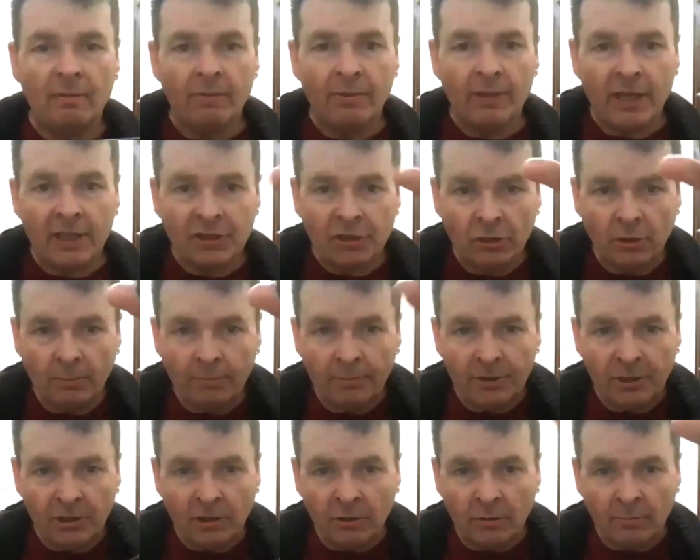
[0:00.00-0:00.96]
That's your
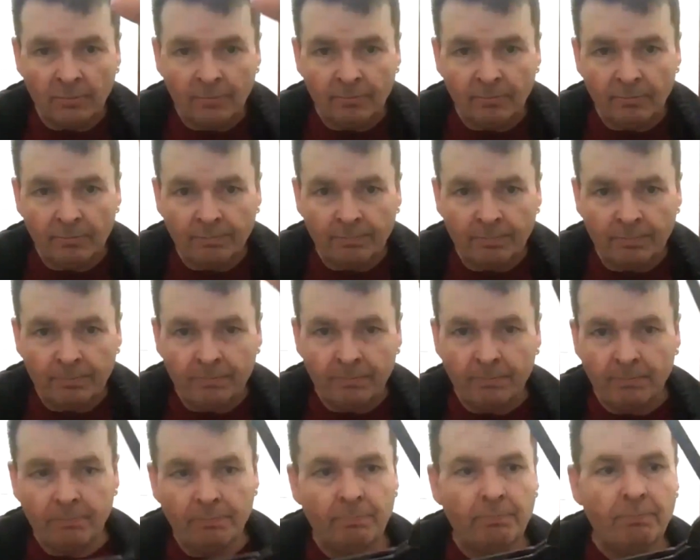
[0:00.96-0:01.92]

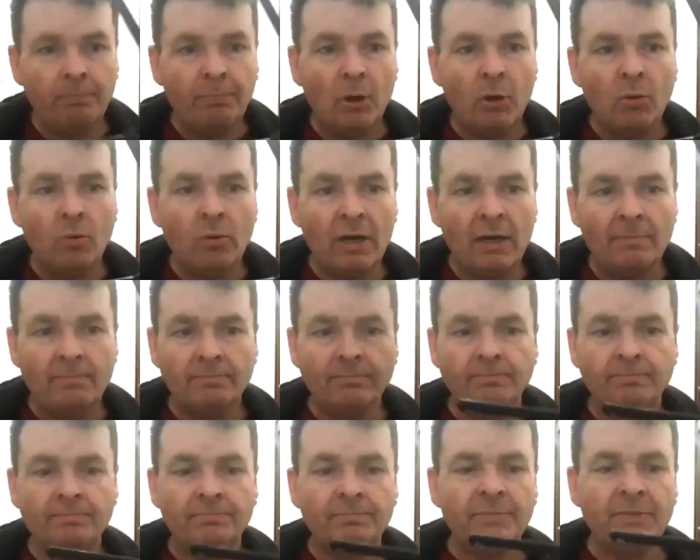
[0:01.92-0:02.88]
bow,
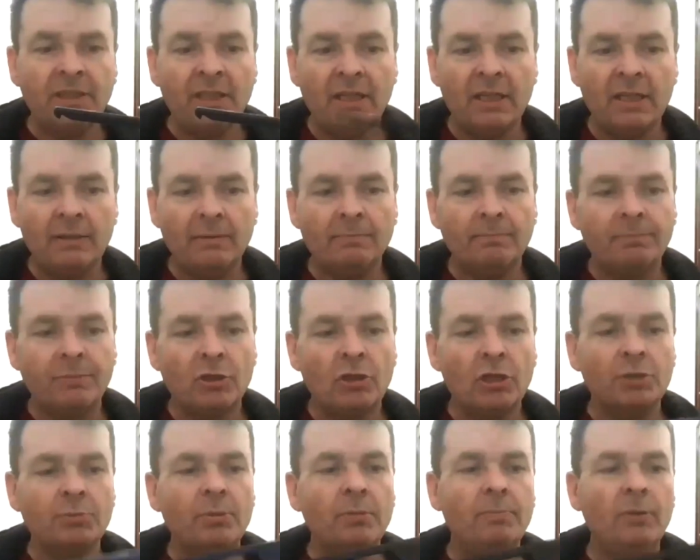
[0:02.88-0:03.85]
yeah,
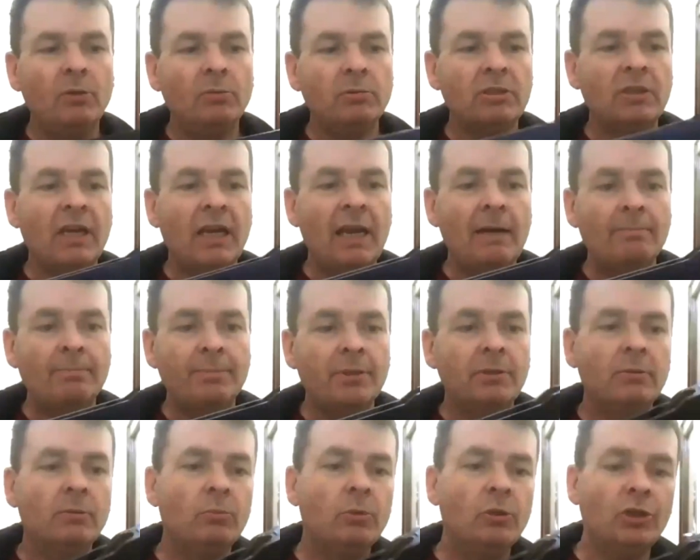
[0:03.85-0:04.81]
crossbow bolt clamp
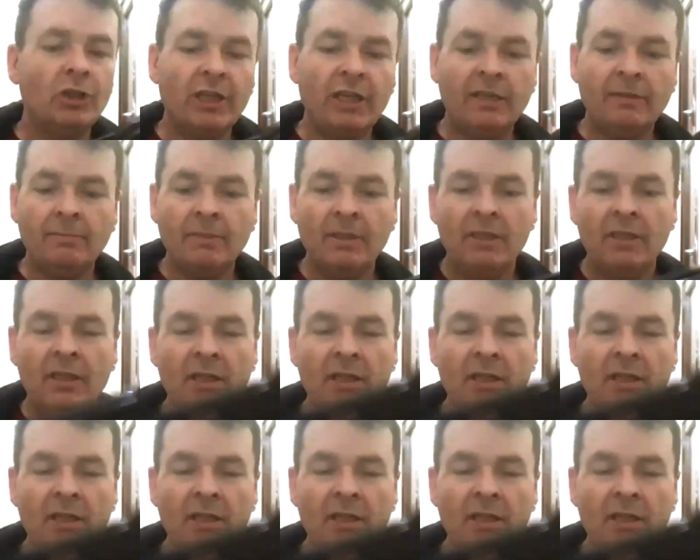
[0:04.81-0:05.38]
working,